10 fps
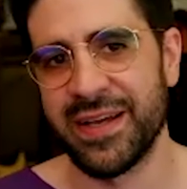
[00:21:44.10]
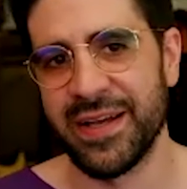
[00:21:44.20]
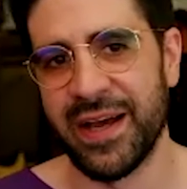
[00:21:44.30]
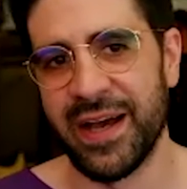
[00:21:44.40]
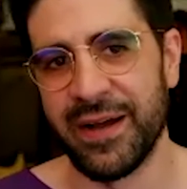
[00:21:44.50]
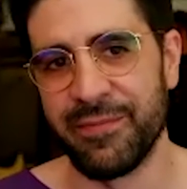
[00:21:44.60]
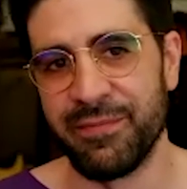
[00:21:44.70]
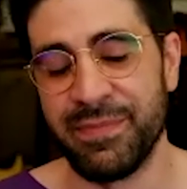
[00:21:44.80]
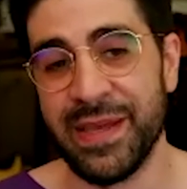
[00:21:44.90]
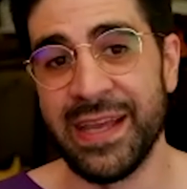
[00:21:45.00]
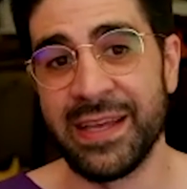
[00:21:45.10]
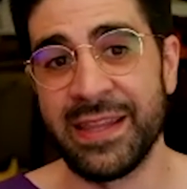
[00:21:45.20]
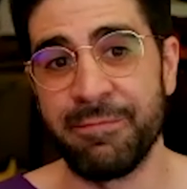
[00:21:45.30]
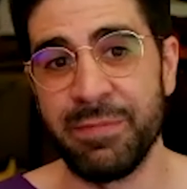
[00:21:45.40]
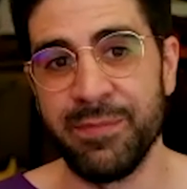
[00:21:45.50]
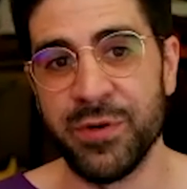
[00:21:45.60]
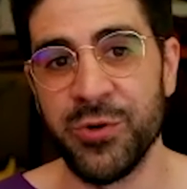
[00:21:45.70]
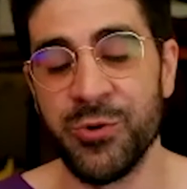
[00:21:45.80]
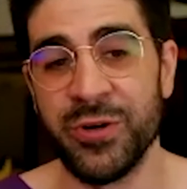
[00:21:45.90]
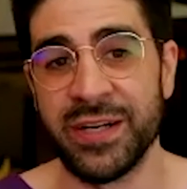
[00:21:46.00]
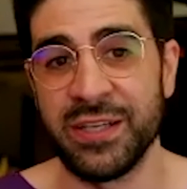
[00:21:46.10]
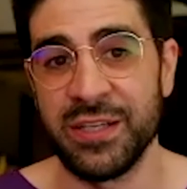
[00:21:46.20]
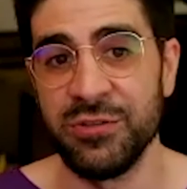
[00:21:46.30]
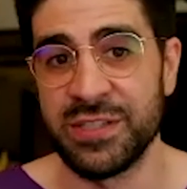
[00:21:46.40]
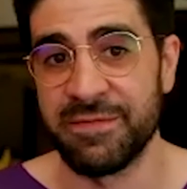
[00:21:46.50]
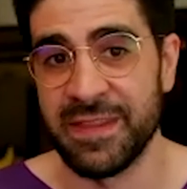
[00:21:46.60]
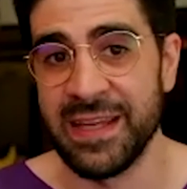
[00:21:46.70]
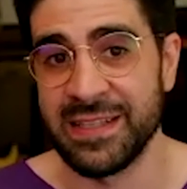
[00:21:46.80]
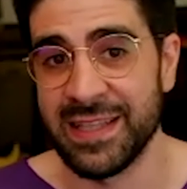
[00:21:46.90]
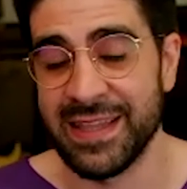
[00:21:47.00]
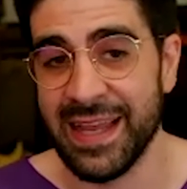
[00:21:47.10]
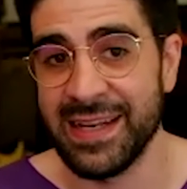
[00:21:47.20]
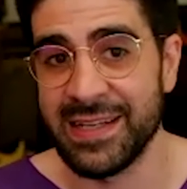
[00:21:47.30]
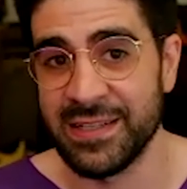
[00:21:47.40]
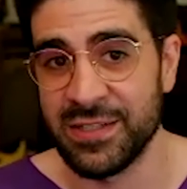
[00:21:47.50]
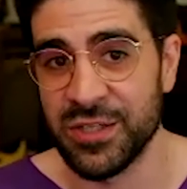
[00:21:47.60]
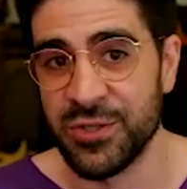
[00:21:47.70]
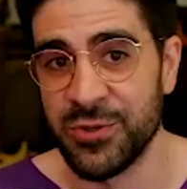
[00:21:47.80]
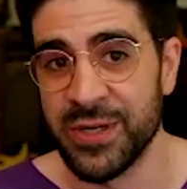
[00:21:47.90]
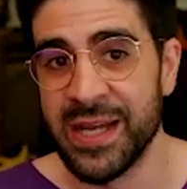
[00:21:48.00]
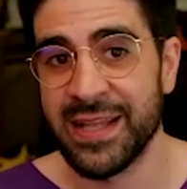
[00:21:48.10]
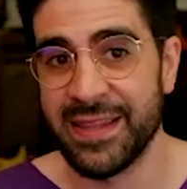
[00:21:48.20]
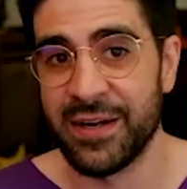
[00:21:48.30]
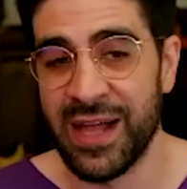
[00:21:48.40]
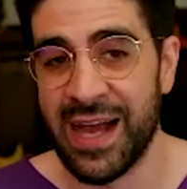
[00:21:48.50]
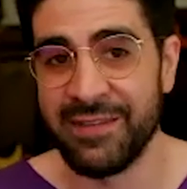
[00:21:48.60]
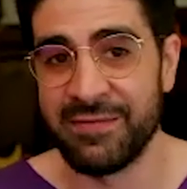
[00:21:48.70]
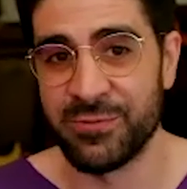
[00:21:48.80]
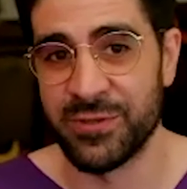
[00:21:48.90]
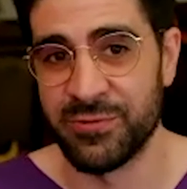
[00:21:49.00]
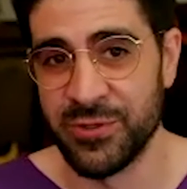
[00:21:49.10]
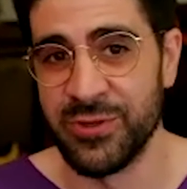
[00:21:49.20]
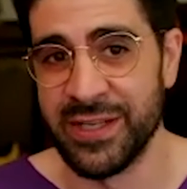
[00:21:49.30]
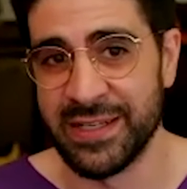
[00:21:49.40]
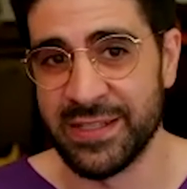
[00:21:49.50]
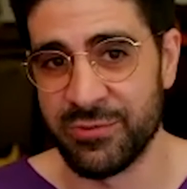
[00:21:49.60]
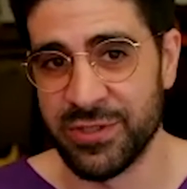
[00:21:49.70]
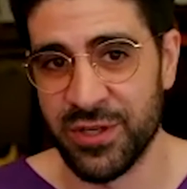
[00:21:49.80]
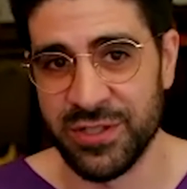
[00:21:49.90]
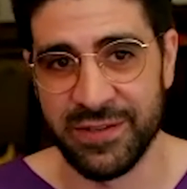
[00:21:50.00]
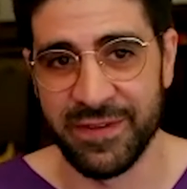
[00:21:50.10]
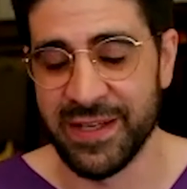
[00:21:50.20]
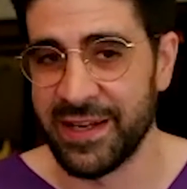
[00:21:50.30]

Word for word: uh, being that people who were accused of things that they didn't do, their lives were ruined as a result of it.